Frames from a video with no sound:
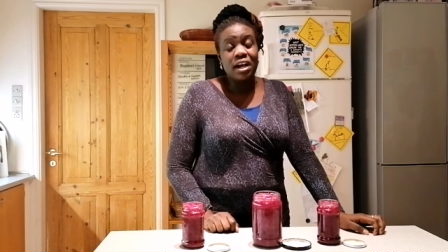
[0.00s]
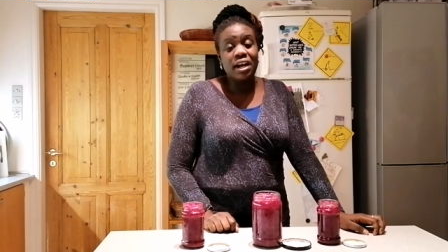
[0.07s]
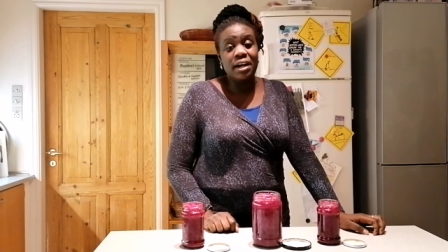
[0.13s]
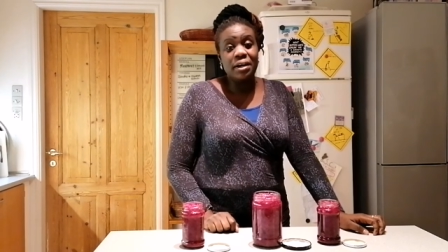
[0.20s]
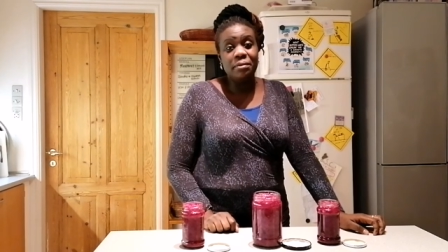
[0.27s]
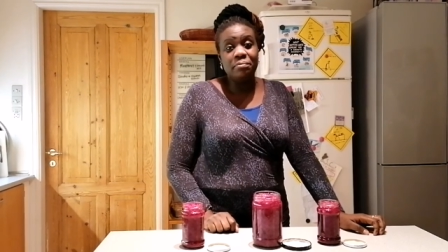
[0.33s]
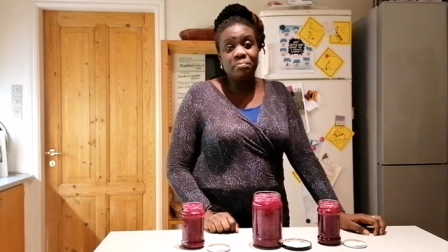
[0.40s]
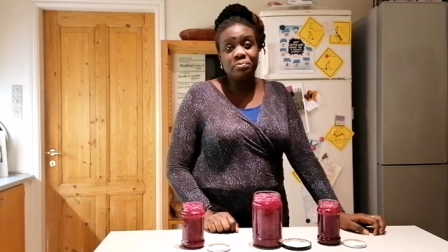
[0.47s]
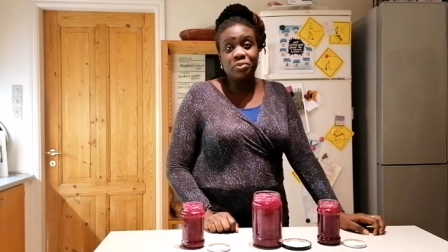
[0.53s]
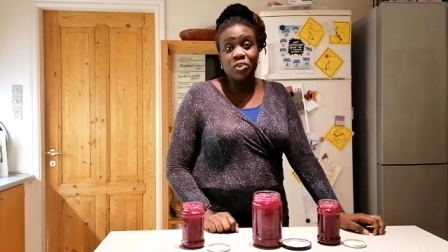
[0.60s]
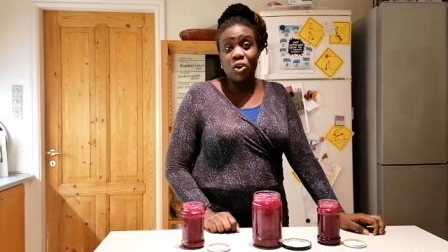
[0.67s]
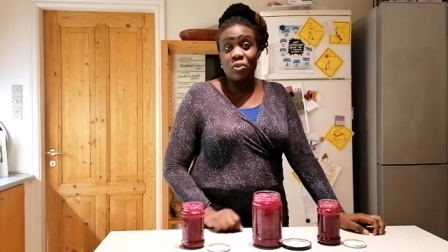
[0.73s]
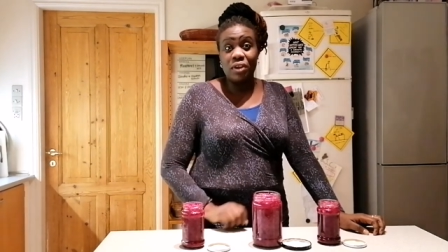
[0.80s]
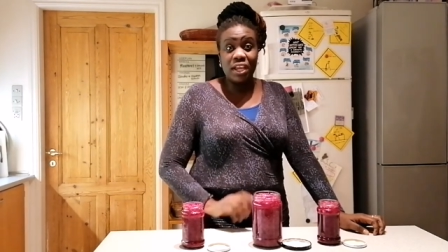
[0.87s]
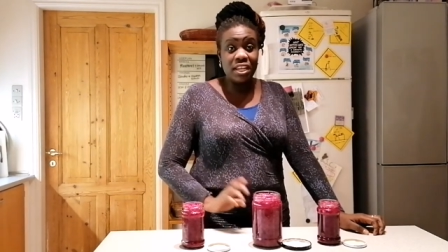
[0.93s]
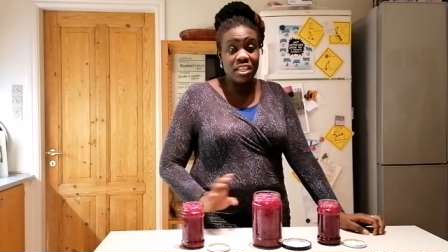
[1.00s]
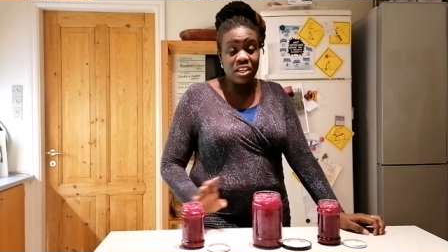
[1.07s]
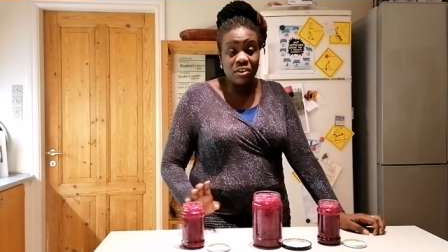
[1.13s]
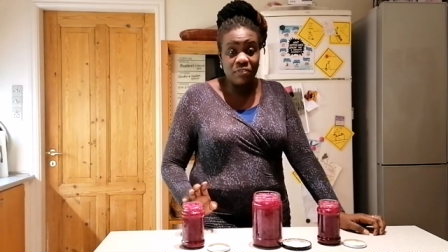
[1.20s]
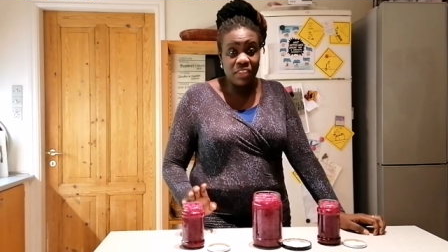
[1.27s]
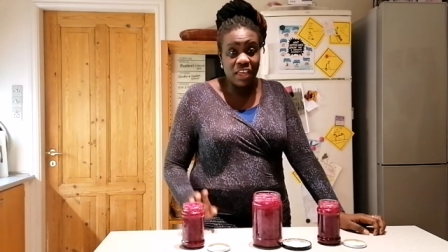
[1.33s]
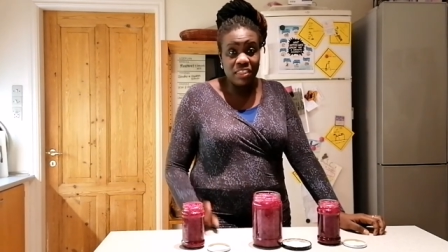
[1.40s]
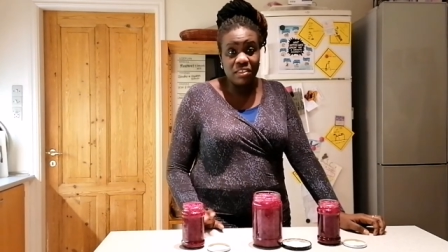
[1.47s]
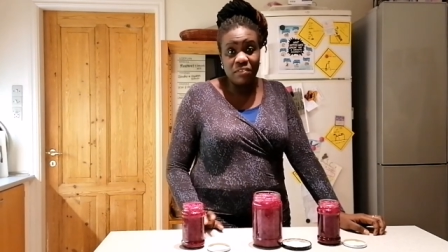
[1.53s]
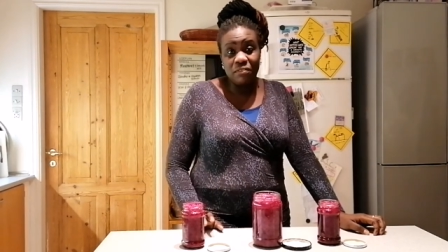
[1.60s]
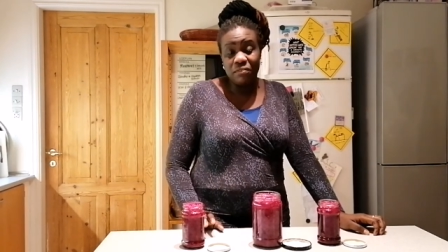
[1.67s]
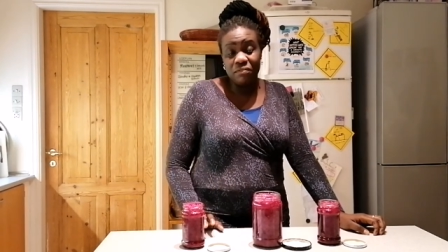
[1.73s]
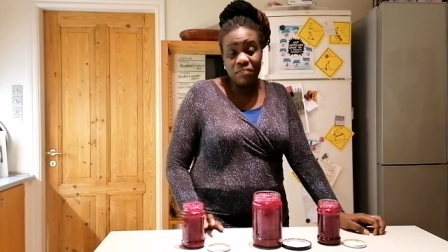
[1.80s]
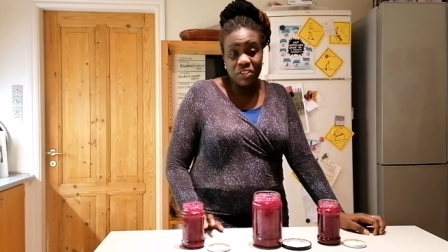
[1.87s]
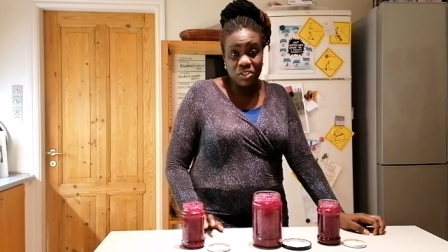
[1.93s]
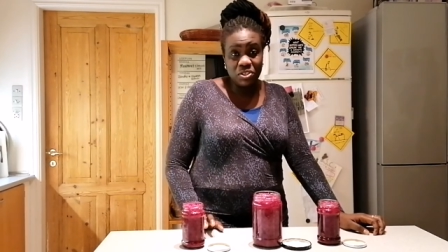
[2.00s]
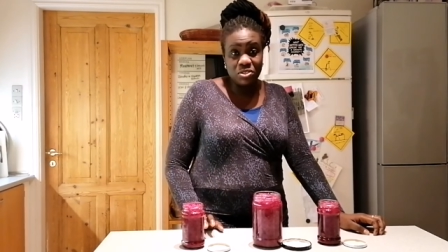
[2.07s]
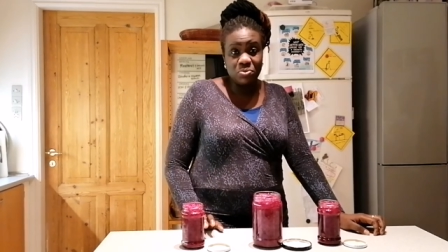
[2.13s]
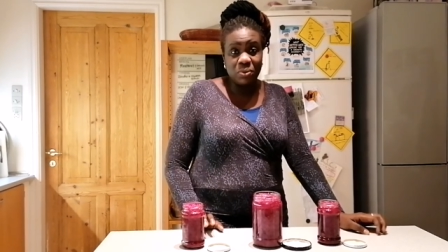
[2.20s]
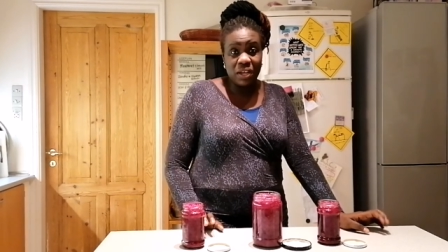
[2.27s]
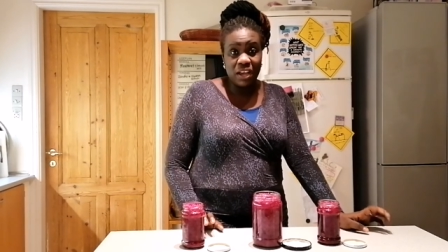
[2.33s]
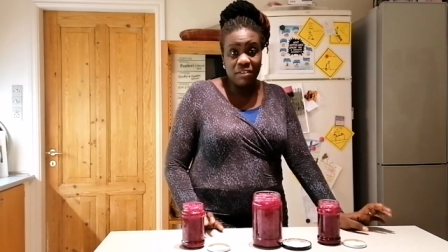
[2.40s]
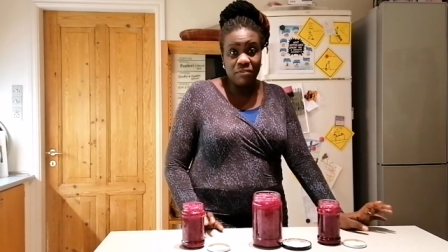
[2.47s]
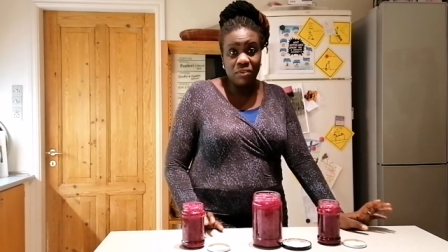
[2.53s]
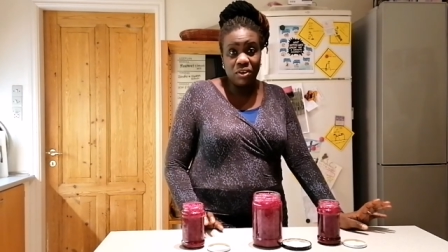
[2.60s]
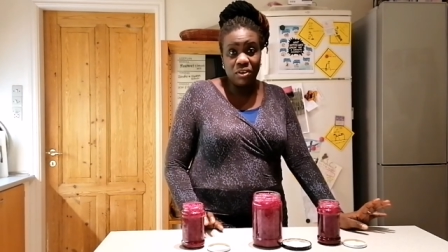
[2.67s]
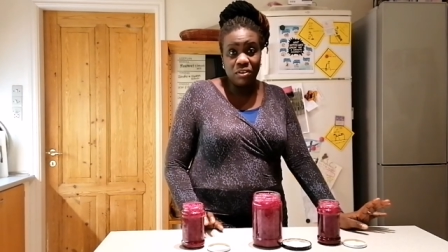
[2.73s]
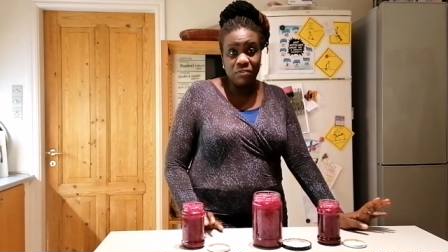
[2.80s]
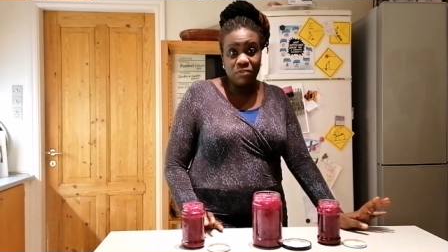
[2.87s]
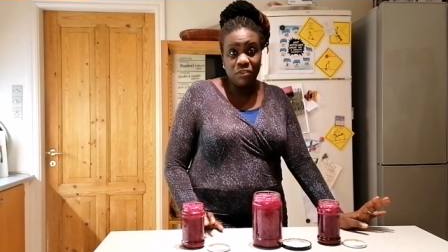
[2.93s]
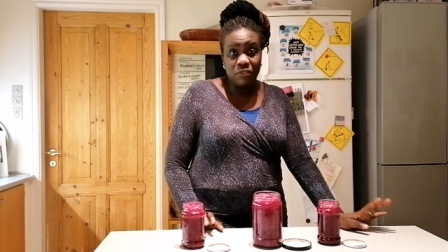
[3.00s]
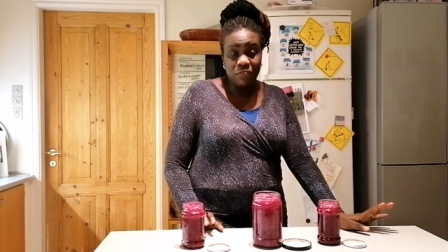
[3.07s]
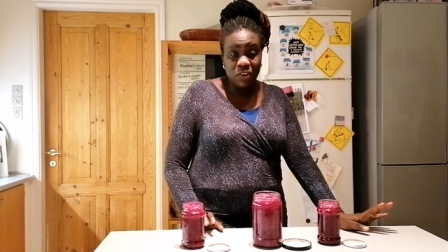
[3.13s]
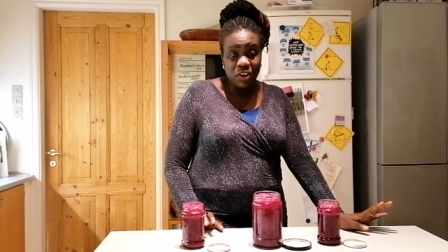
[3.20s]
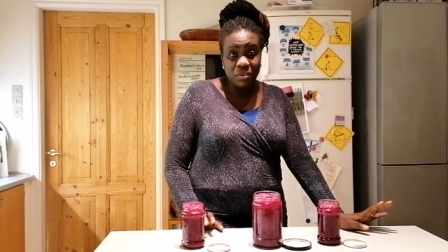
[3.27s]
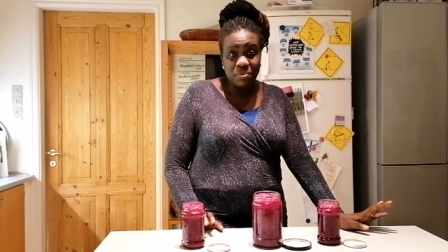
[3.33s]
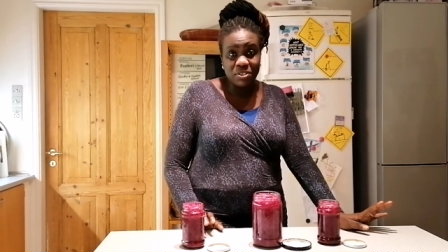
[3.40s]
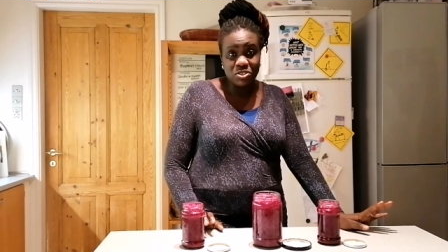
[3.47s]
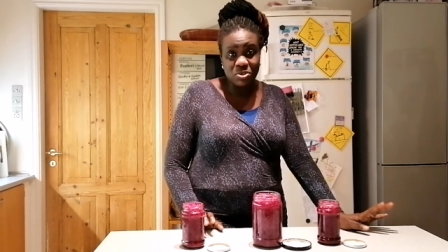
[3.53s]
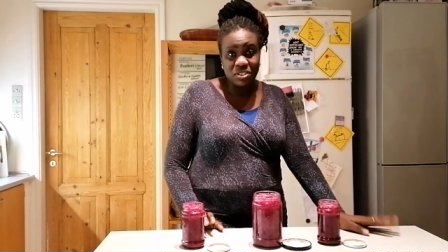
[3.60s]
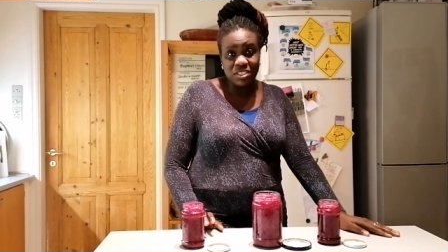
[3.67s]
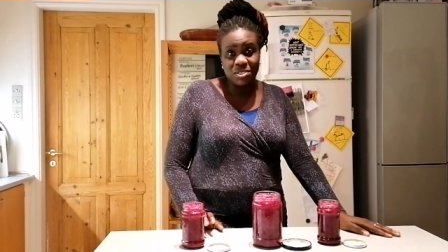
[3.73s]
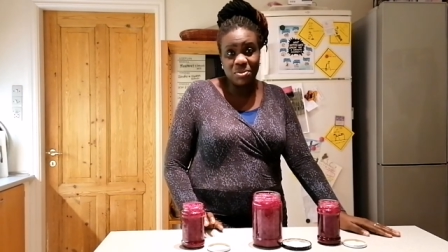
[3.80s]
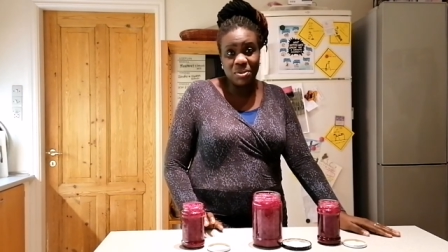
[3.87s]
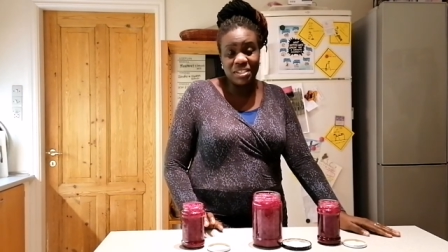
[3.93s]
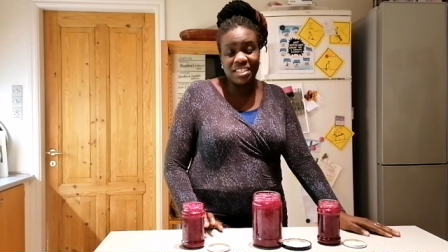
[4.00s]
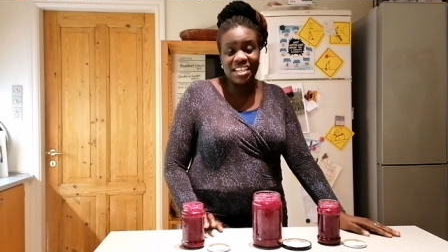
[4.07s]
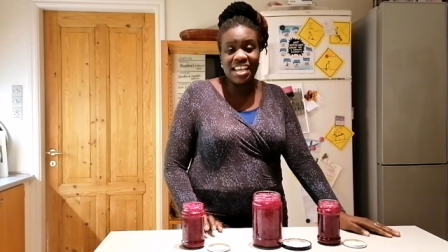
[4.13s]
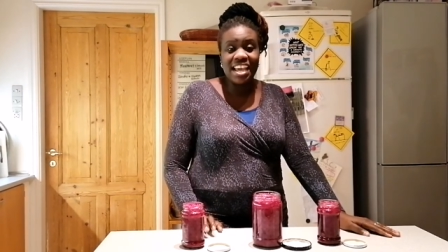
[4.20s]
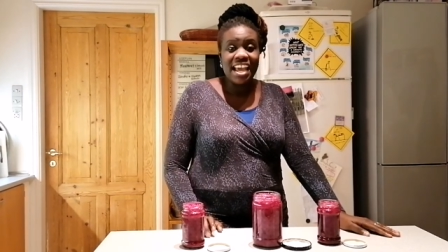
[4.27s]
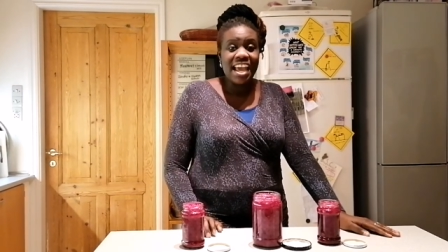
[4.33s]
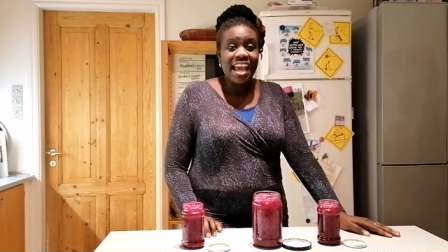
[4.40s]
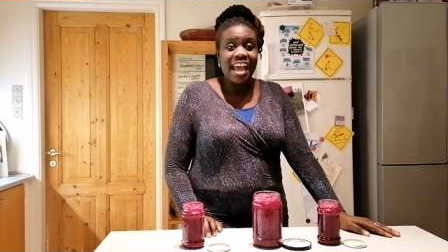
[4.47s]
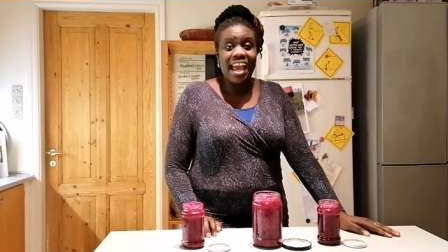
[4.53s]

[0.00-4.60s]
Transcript: um, or any of the other videos we have uh, for Vlogmas 2020